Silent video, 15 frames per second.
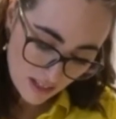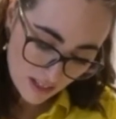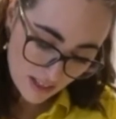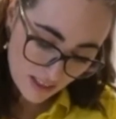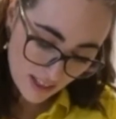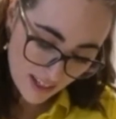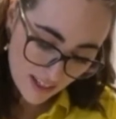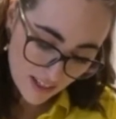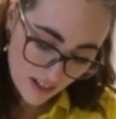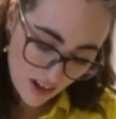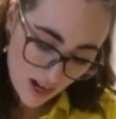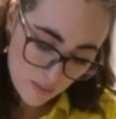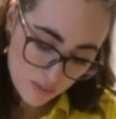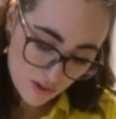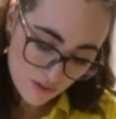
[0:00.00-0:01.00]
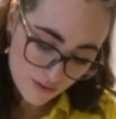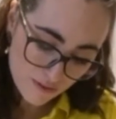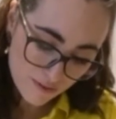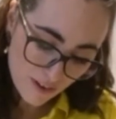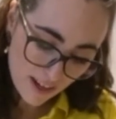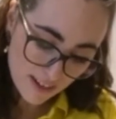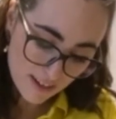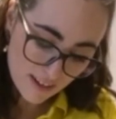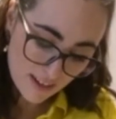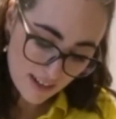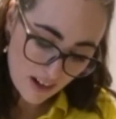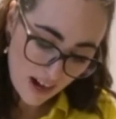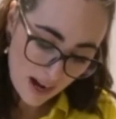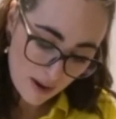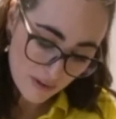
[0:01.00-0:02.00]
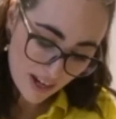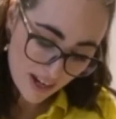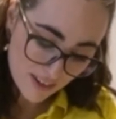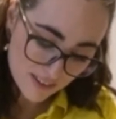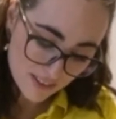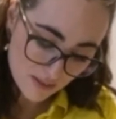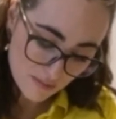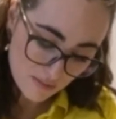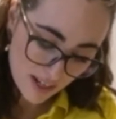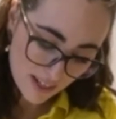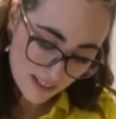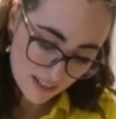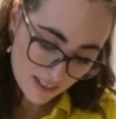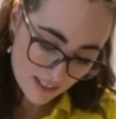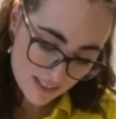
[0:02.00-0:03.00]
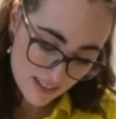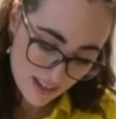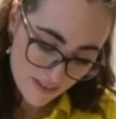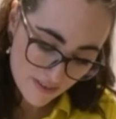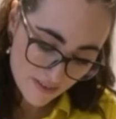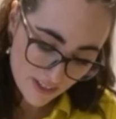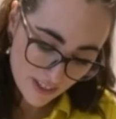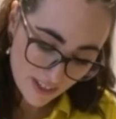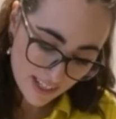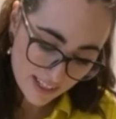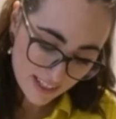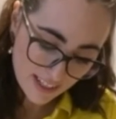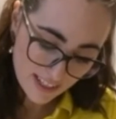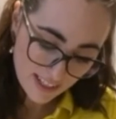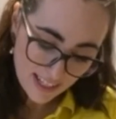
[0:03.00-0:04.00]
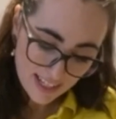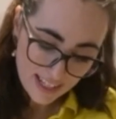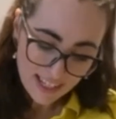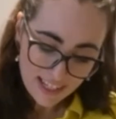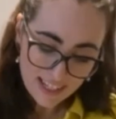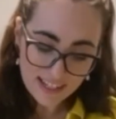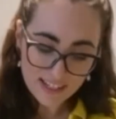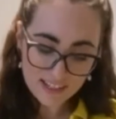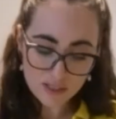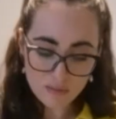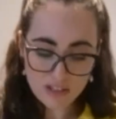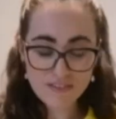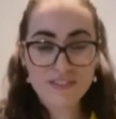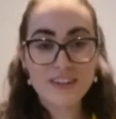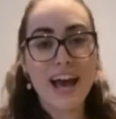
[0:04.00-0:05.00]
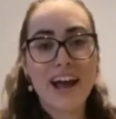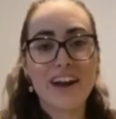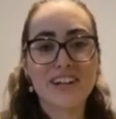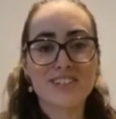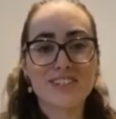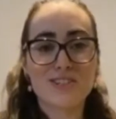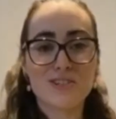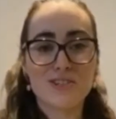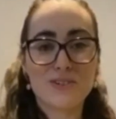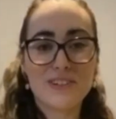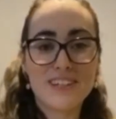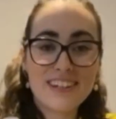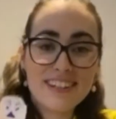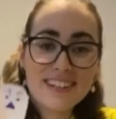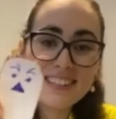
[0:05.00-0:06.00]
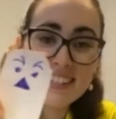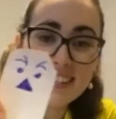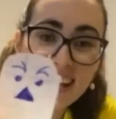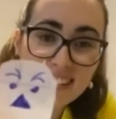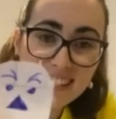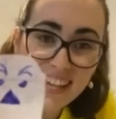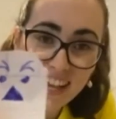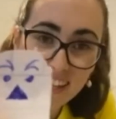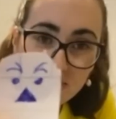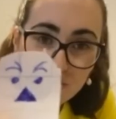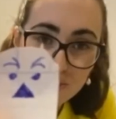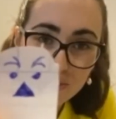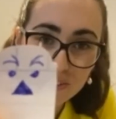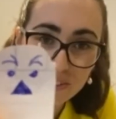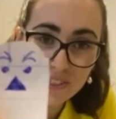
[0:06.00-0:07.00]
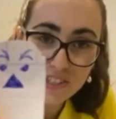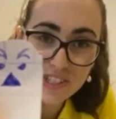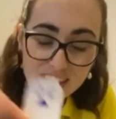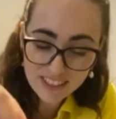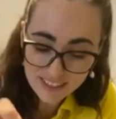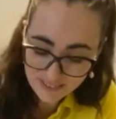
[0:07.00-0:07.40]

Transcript: And then I put fun eyebrows on mine because I feel like it needs a bit of character to it. So that's how you draw your chicken.